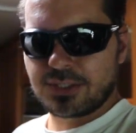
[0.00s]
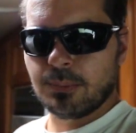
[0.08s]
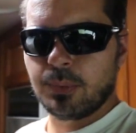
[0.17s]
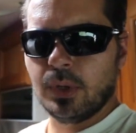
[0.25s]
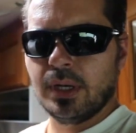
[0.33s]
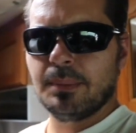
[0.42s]
some
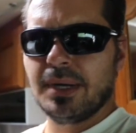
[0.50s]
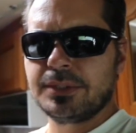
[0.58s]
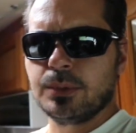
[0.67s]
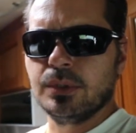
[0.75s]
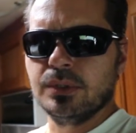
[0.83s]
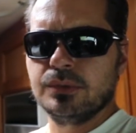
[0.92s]
point, I might
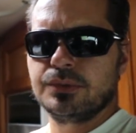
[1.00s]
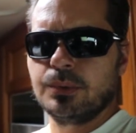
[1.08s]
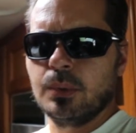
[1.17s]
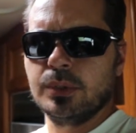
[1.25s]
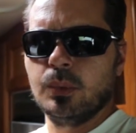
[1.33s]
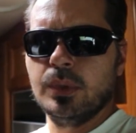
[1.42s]
do it
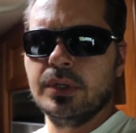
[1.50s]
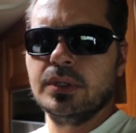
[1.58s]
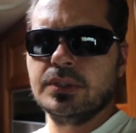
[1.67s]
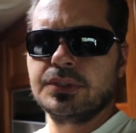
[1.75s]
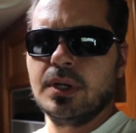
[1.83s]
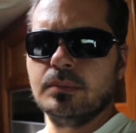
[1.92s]
during the winter
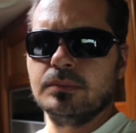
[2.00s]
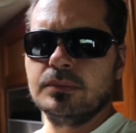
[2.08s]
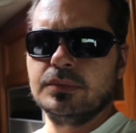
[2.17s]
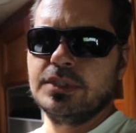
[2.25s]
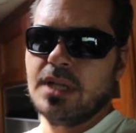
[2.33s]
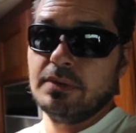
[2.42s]
or
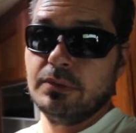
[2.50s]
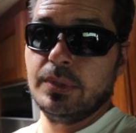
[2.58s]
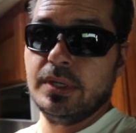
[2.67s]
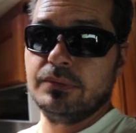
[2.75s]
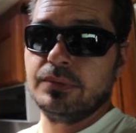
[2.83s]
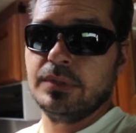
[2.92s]
something to have it
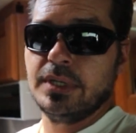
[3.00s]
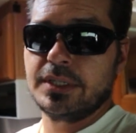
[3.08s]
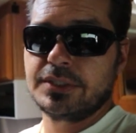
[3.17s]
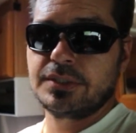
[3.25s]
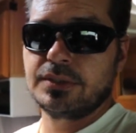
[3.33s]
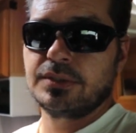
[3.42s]
ready for
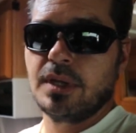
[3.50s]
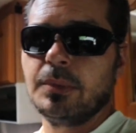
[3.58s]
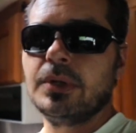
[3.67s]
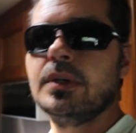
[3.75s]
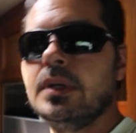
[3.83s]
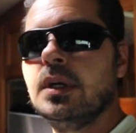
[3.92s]
next
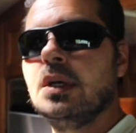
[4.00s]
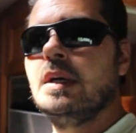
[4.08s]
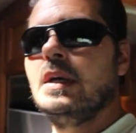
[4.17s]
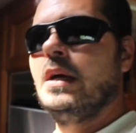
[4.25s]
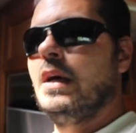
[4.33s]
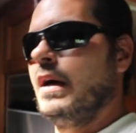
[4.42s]
summer.
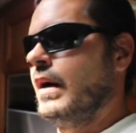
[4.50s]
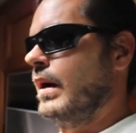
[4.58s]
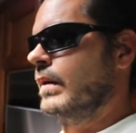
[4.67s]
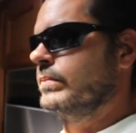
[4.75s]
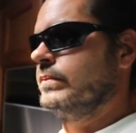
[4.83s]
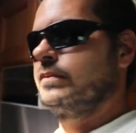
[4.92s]

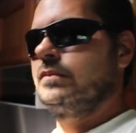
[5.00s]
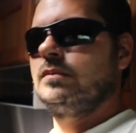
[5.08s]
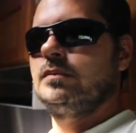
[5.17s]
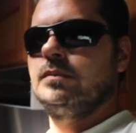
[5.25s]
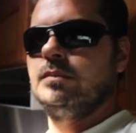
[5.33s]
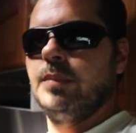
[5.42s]

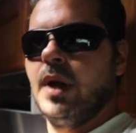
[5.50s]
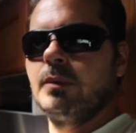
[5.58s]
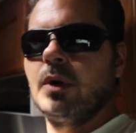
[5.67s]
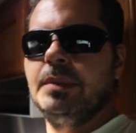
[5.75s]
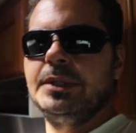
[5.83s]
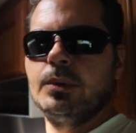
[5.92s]
But I'm
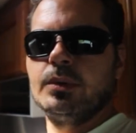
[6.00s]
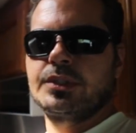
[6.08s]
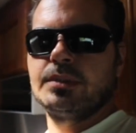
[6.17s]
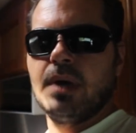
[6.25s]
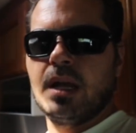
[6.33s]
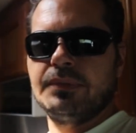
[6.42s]
going to be doing
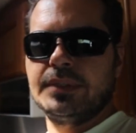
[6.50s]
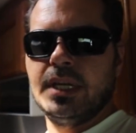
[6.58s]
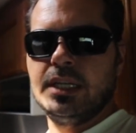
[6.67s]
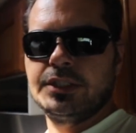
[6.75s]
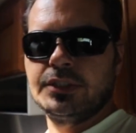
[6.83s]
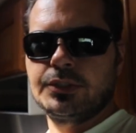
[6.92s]
some
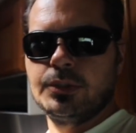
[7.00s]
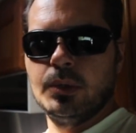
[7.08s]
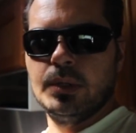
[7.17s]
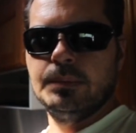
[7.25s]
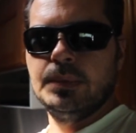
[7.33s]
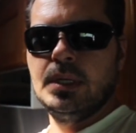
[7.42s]
modifications
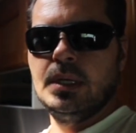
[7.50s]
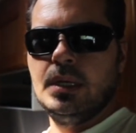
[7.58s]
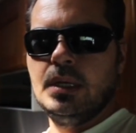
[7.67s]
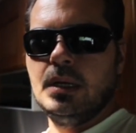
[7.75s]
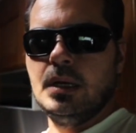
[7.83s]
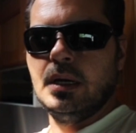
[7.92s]
to it.
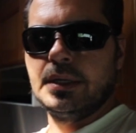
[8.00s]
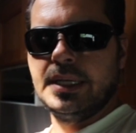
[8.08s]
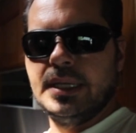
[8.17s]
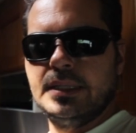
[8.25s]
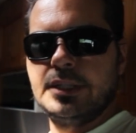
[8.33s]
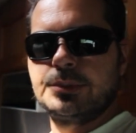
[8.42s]

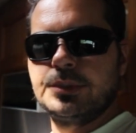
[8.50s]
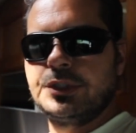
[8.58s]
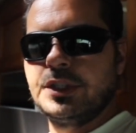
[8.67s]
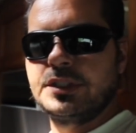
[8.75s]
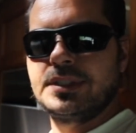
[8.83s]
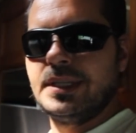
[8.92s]
Again, this was
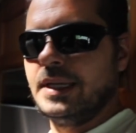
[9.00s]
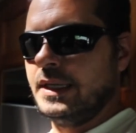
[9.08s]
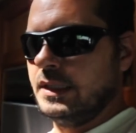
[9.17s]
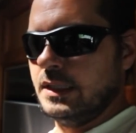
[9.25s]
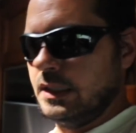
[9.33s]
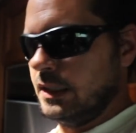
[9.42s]
just
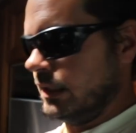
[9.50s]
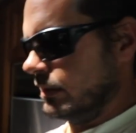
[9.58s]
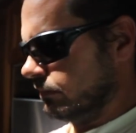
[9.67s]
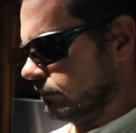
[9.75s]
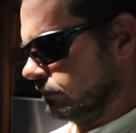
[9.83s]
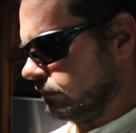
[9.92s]
a
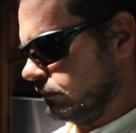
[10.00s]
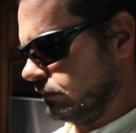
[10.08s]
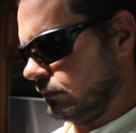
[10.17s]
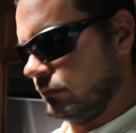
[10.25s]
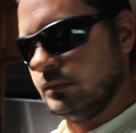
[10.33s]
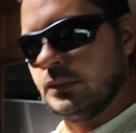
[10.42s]

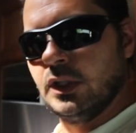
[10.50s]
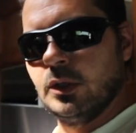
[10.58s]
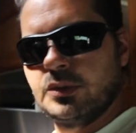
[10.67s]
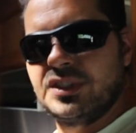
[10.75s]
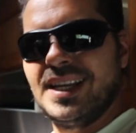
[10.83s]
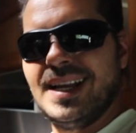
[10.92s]

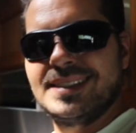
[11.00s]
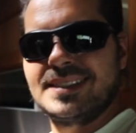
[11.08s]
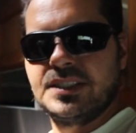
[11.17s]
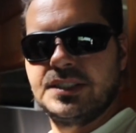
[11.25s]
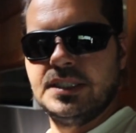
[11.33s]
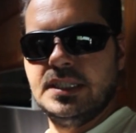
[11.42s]
little test
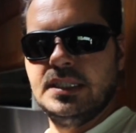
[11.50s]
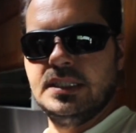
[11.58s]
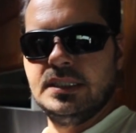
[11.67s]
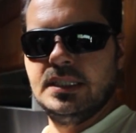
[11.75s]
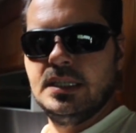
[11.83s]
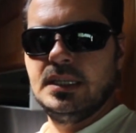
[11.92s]
to
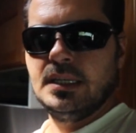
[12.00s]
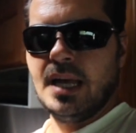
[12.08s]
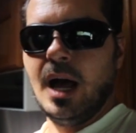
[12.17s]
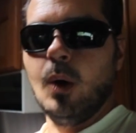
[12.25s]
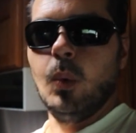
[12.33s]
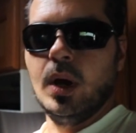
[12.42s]
see
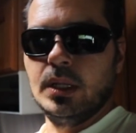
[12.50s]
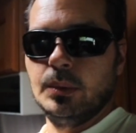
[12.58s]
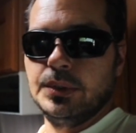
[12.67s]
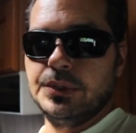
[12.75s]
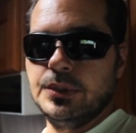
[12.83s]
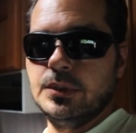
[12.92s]
how well it
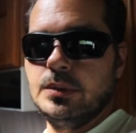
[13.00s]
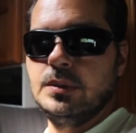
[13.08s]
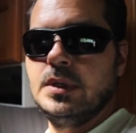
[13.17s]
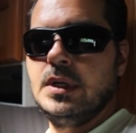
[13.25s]
would do.